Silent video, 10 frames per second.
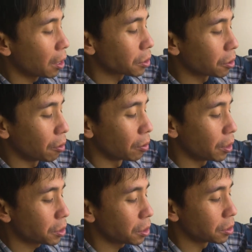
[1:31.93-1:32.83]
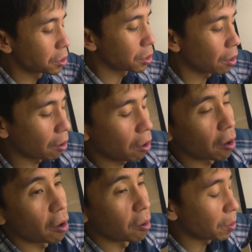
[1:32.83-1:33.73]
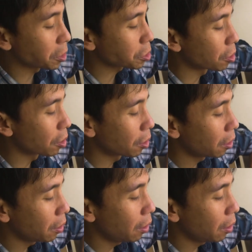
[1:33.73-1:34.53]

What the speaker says: So this is a mixture.